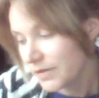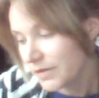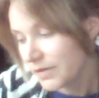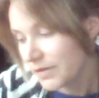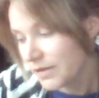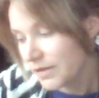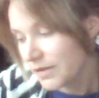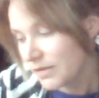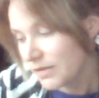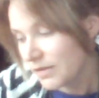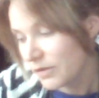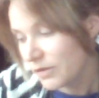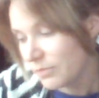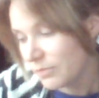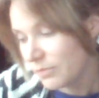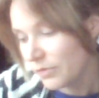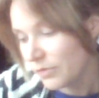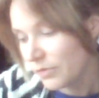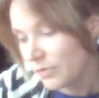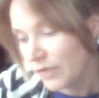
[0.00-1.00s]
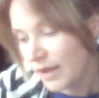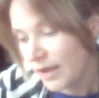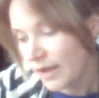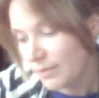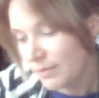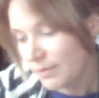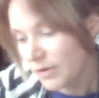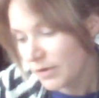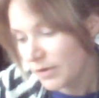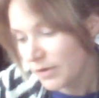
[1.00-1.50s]
They are both
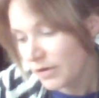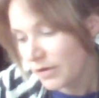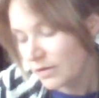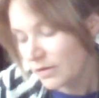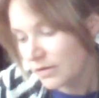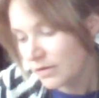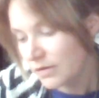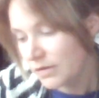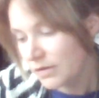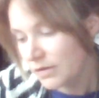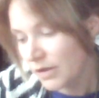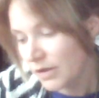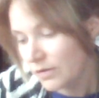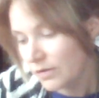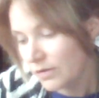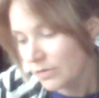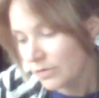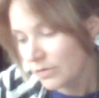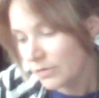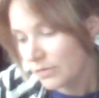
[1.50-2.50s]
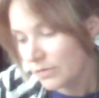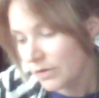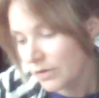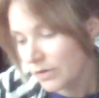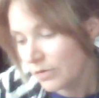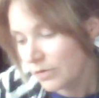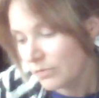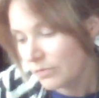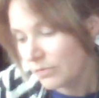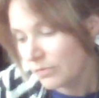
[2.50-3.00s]
happier. Now we all
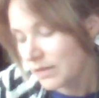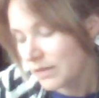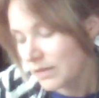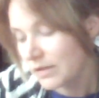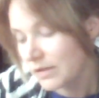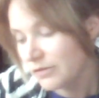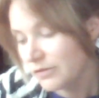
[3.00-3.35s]
may live.